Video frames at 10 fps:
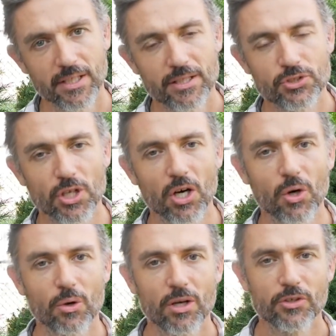
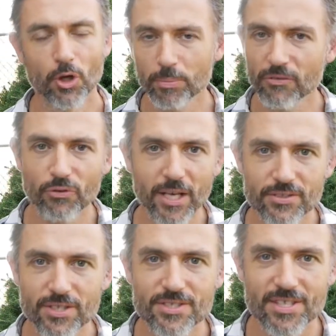So don't be afraid
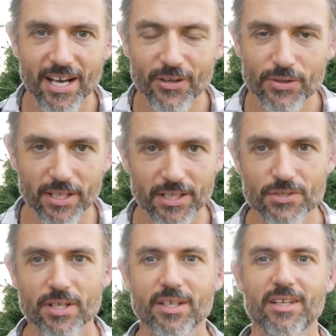to desire
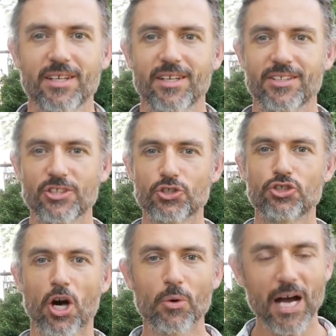things. Just
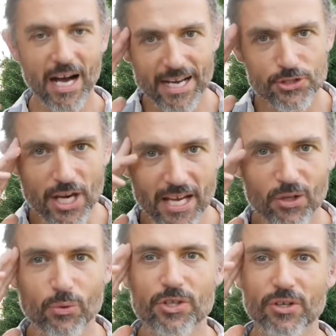don't hijack it
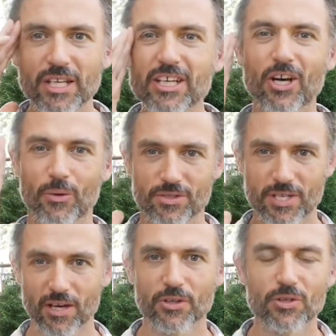with your ego and
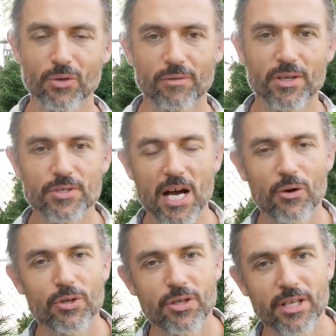tell the universe how
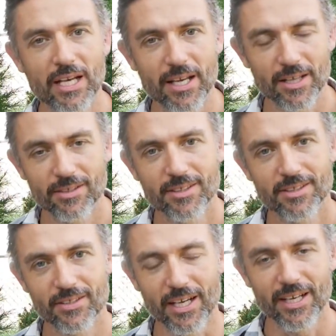you're going to get it.
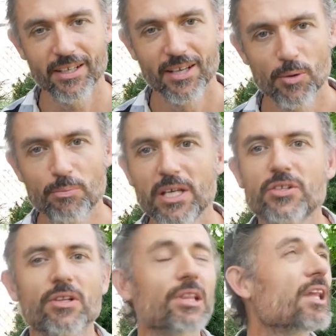Okay? Be
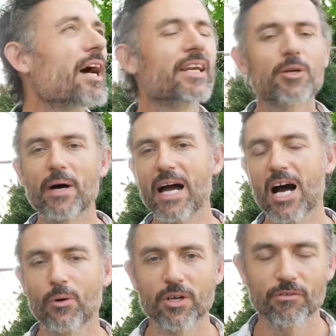delighted by
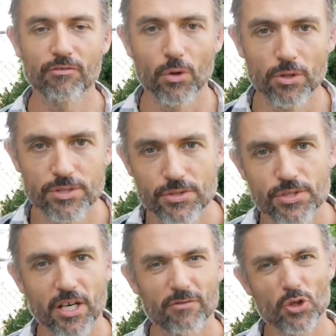how it unfolds
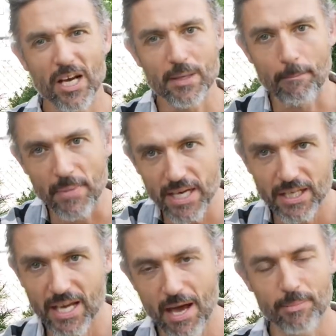instead of trying to make
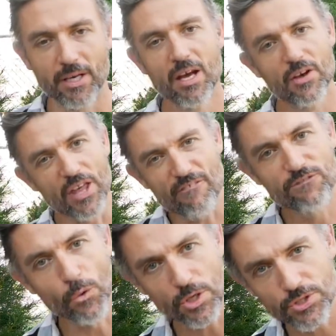it happen. That
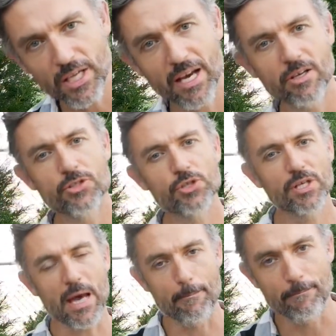forcing energy,
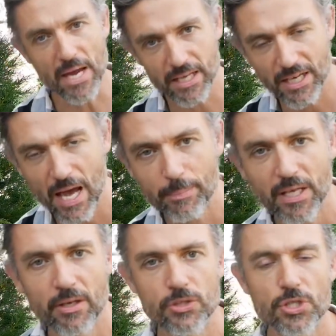that make it happen
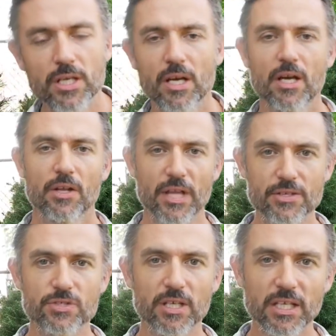energy,
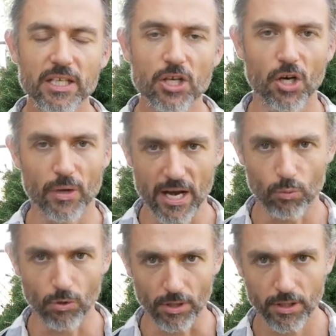that's the ego at
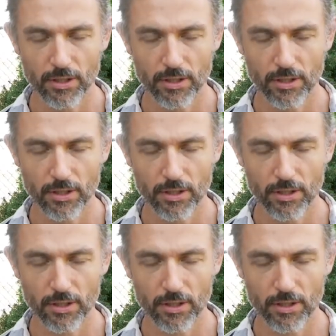work.